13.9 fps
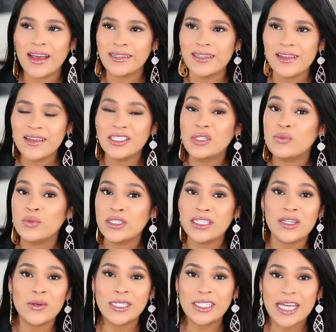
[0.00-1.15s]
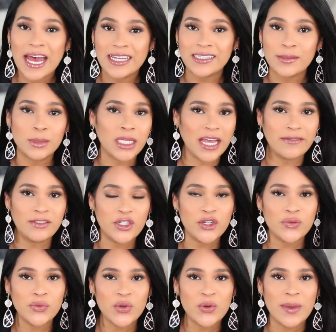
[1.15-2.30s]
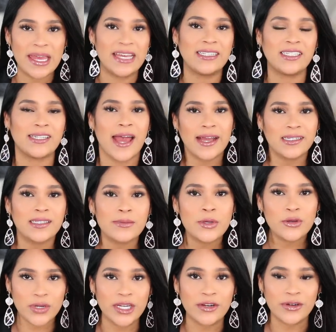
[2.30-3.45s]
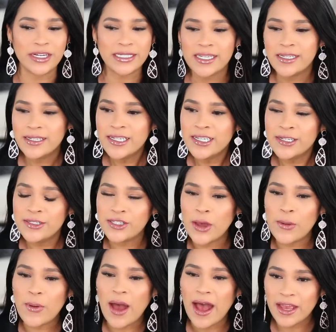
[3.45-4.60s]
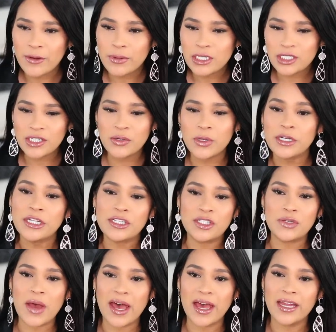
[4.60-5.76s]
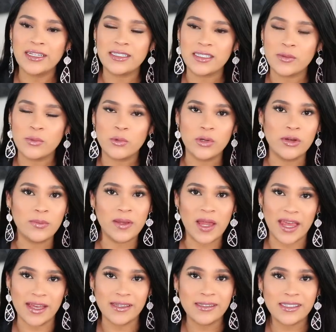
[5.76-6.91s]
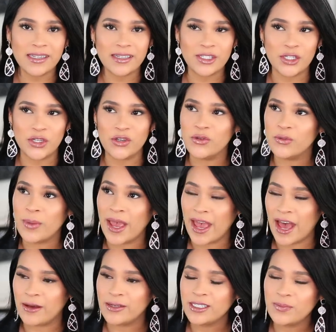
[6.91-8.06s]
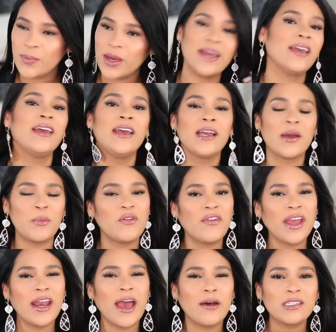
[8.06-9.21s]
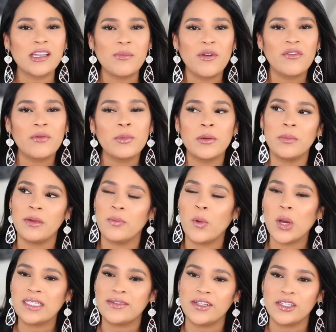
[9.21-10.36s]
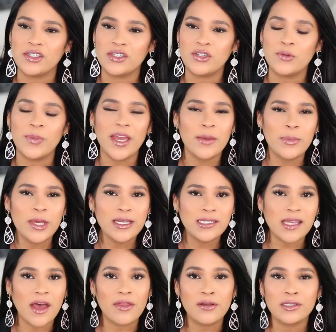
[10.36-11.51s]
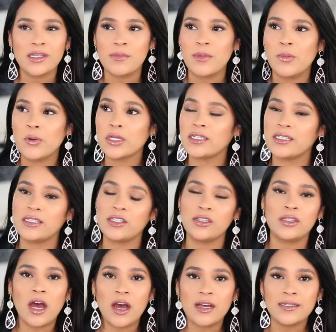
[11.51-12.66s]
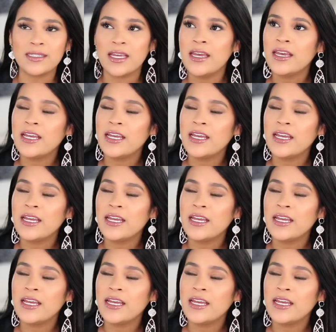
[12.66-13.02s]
last thing that's really going to add some life to your room is to add some greenery. So I originally wanted to add some real plants to my house, but come to find out, some of them can be poisonous to babies, others can be poisonous to dogs.